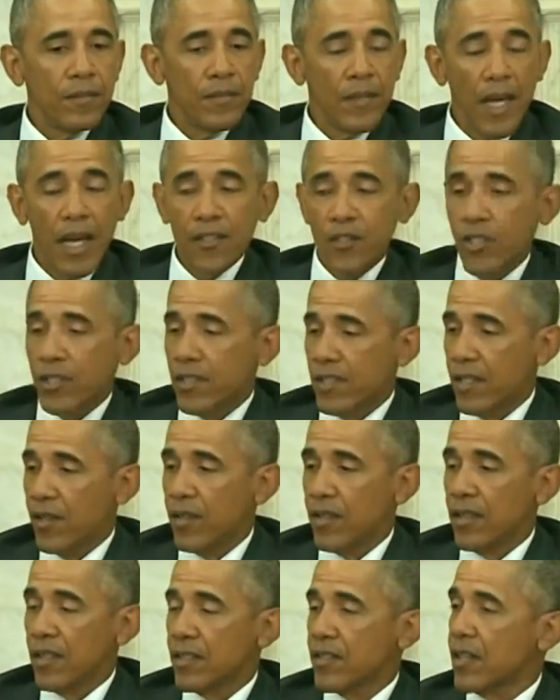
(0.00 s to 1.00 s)
not just
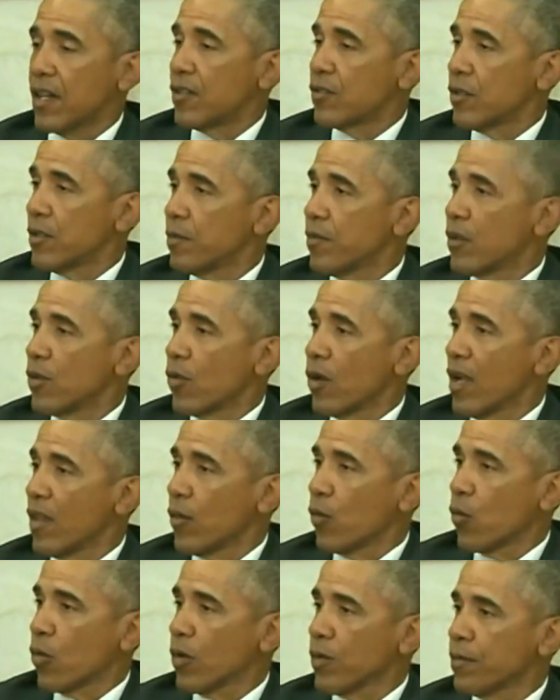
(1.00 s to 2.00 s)
here in this country, but around
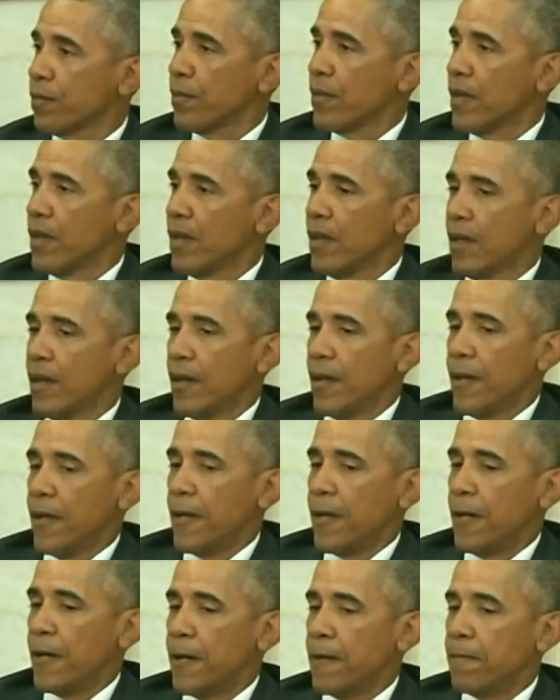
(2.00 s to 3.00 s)
the world.
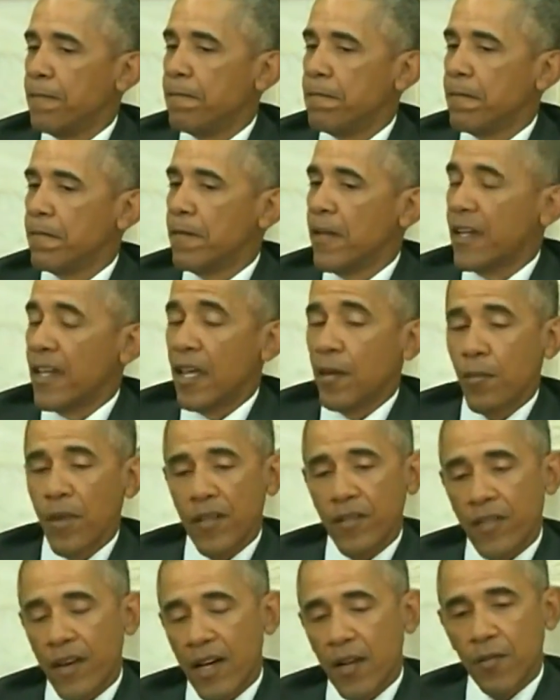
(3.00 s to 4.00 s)
Again, my
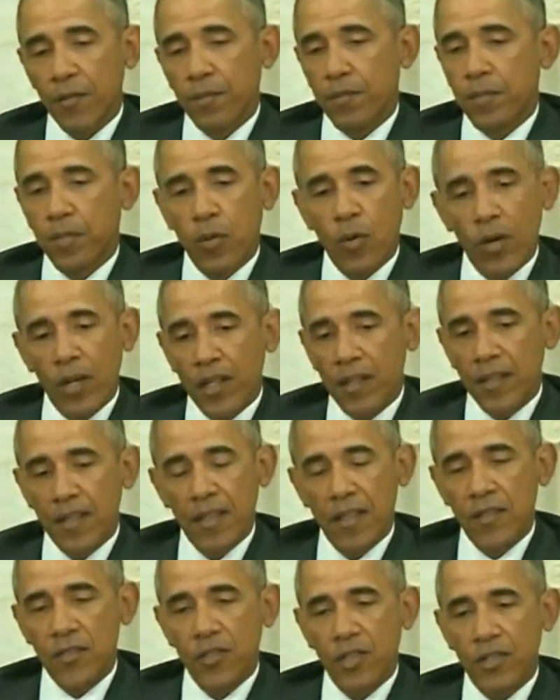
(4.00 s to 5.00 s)
final point
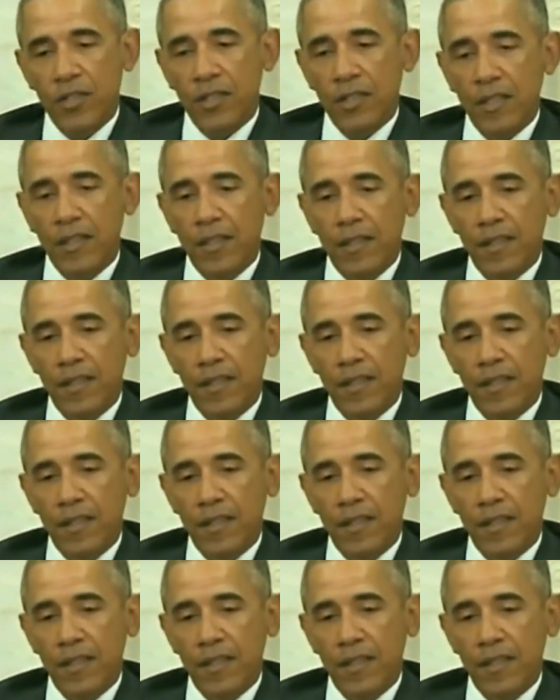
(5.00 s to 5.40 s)
is just to